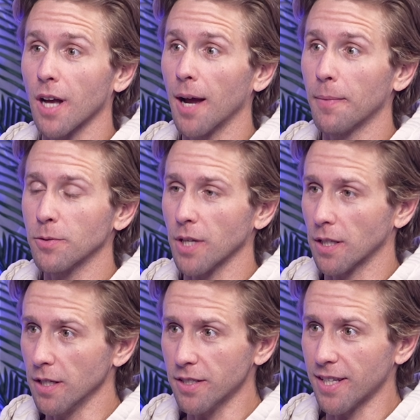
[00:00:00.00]
time, I was
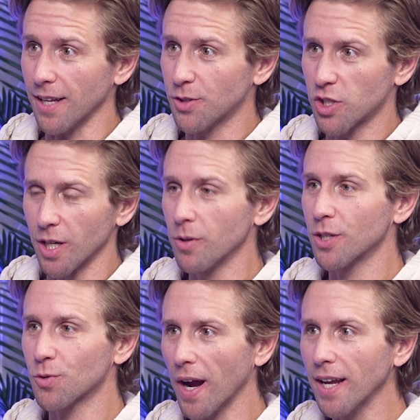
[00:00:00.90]
like, this says
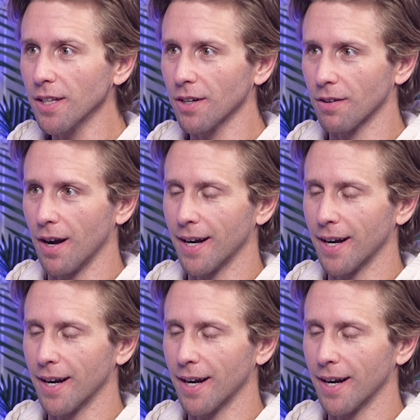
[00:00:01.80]
series regular on